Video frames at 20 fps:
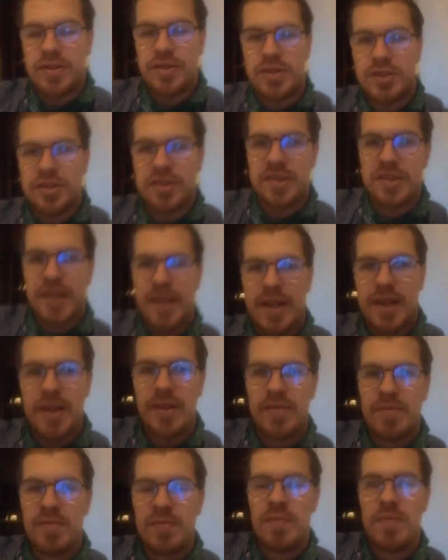to just uh,
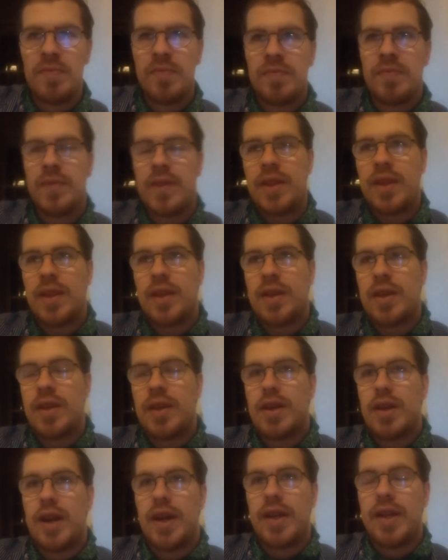
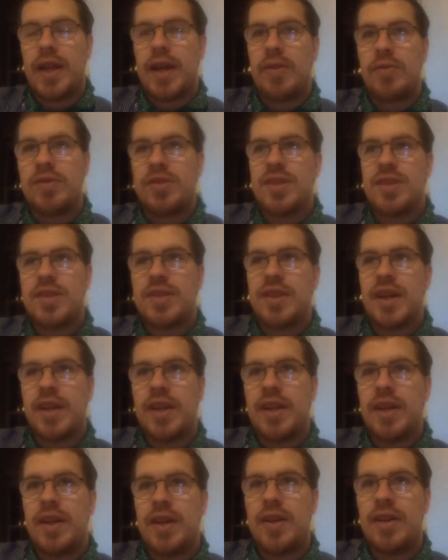announce that,
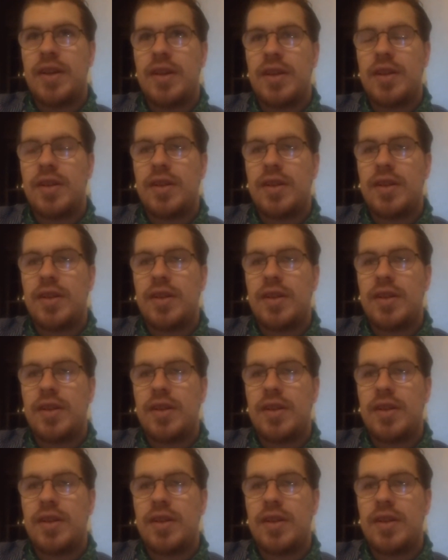uh,